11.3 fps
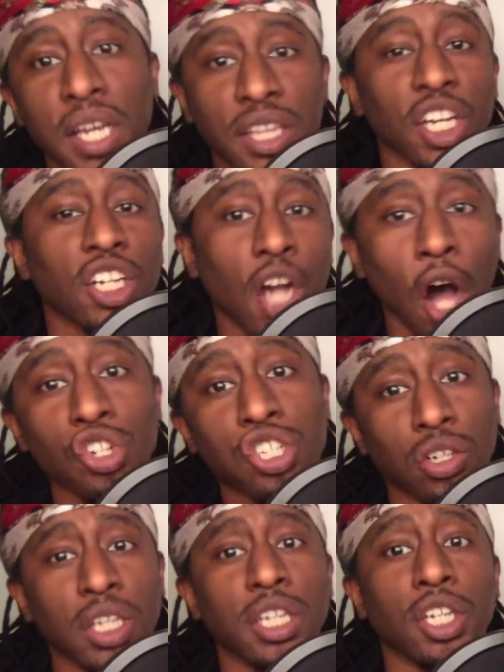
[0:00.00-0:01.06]
They're
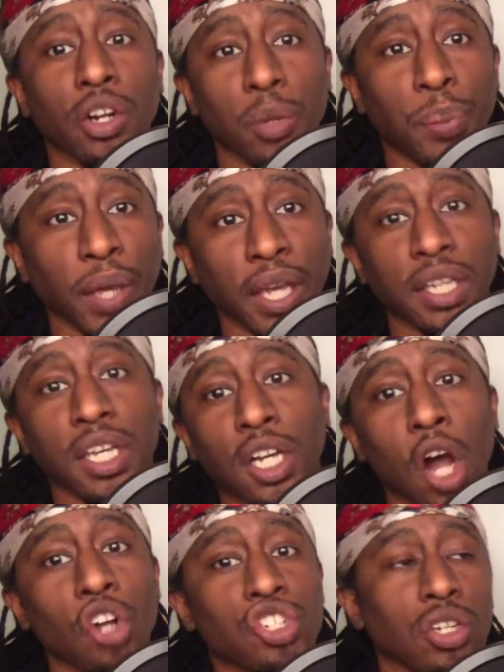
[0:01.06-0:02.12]
culturally European. They're
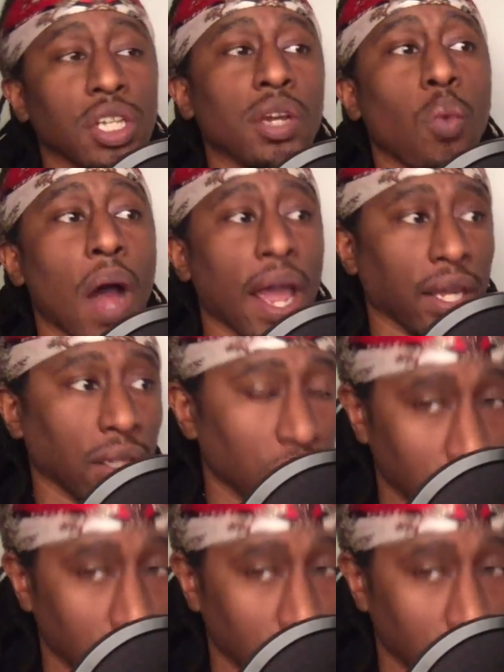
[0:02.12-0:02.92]
culturally white.